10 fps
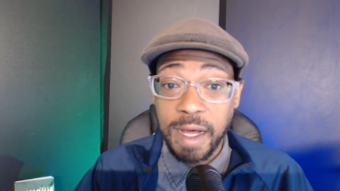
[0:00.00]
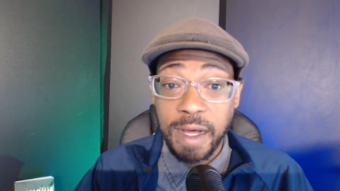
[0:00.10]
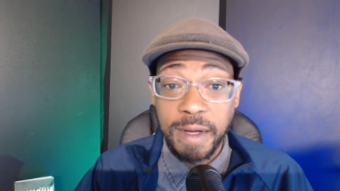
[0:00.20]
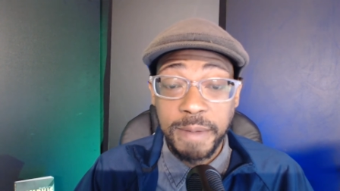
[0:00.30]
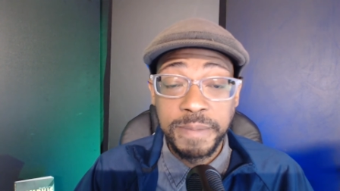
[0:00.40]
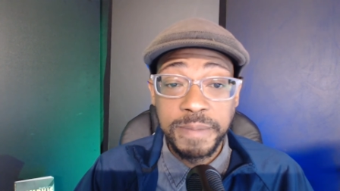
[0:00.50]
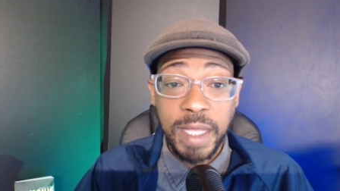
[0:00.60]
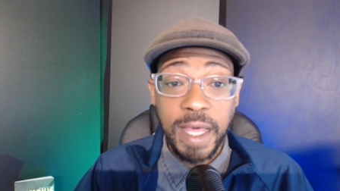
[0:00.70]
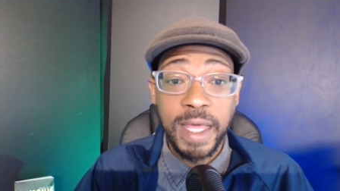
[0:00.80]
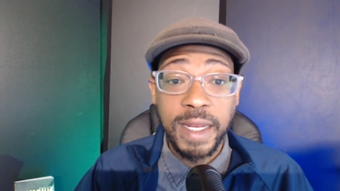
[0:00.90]
Um,
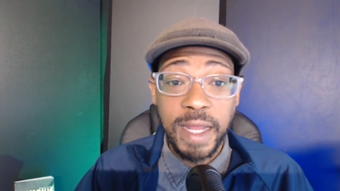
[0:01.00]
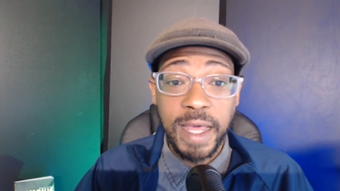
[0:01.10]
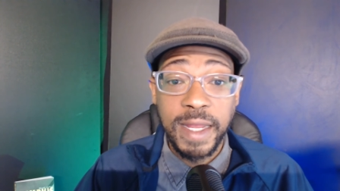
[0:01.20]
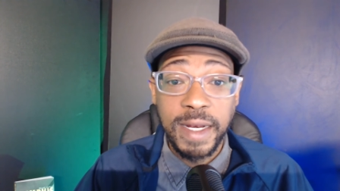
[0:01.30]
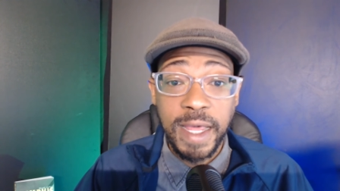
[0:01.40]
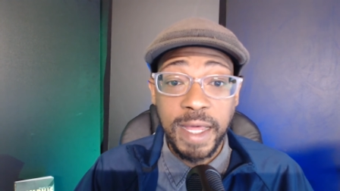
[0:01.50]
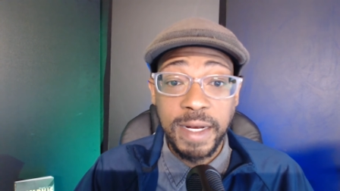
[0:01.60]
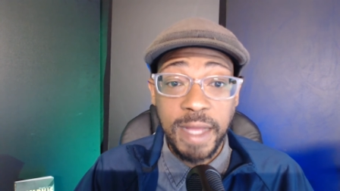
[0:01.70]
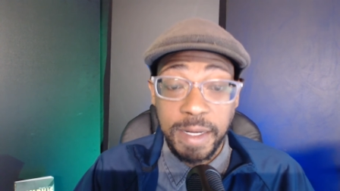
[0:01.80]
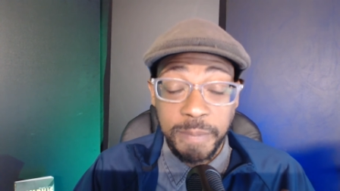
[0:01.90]
and and
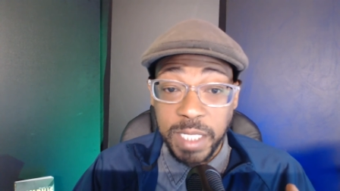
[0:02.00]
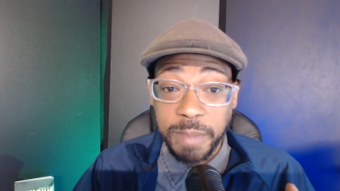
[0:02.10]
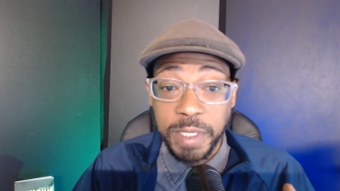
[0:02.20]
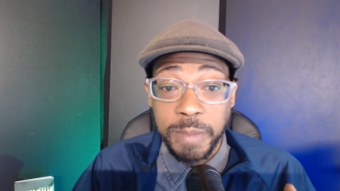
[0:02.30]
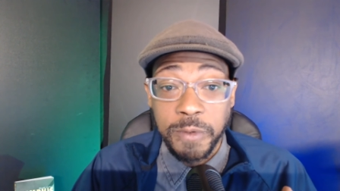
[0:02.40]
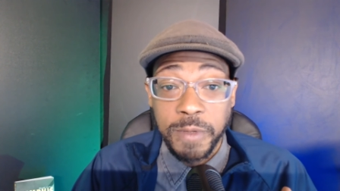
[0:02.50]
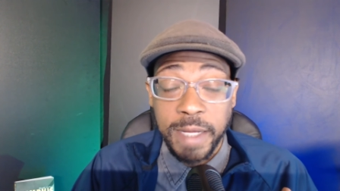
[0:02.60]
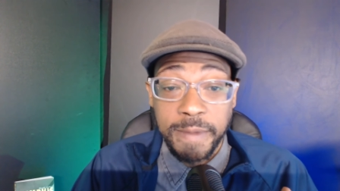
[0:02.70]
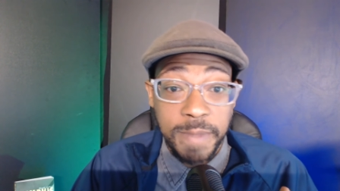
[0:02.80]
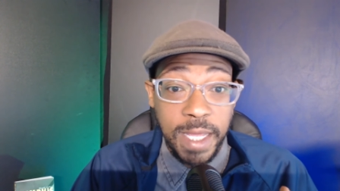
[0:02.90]
and and but the people
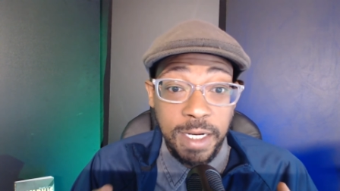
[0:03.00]
they